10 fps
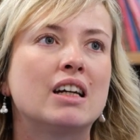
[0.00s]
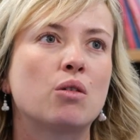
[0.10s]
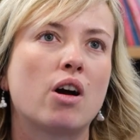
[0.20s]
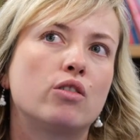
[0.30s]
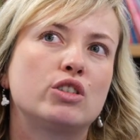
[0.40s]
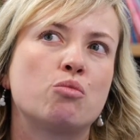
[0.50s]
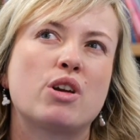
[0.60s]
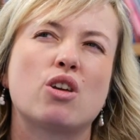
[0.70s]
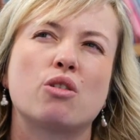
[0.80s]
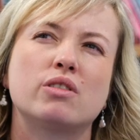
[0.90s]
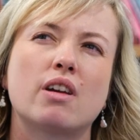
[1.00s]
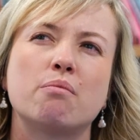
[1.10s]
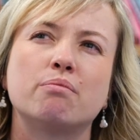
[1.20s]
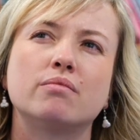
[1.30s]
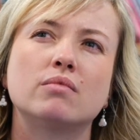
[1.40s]
Quite often we use
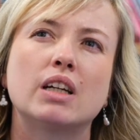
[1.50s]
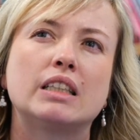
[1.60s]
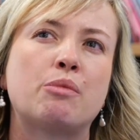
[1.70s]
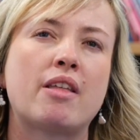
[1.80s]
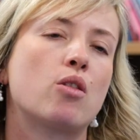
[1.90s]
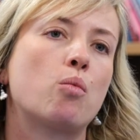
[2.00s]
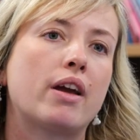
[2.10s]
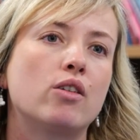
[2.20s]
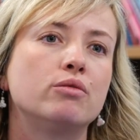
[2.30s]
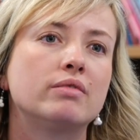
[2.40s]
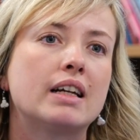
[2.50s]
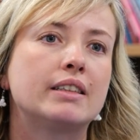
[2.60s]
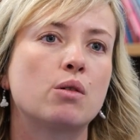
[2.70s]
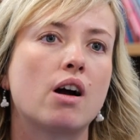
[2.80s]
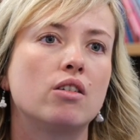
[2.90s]
a spin the wheel
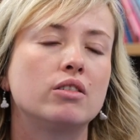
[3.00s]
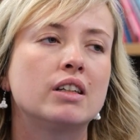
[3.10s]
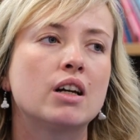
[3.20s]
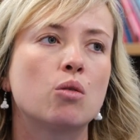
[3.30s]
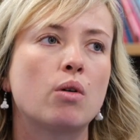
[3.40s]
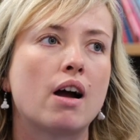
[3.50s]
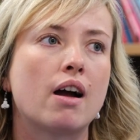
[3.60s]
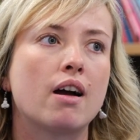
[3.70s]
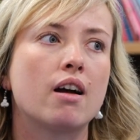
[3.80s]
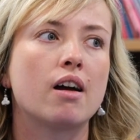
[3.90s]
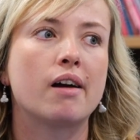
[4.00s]
as well, where